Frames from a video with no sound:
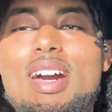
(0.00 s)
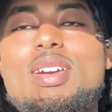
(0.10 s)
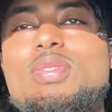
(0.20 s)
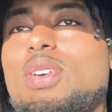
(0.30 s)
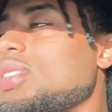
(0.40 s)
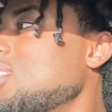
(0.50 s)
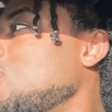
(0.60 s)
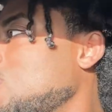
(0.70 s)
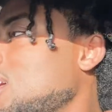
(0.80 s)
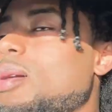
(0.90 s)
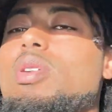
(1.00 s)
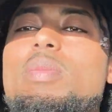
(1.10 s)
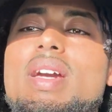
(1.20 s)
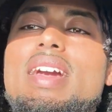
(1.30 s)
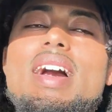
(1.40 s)
Gunfo. So come with
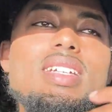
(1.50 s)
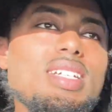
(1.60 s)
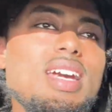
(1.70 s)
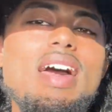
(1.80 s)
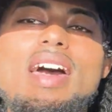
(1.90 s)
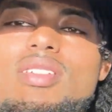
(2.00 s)
me. I just got out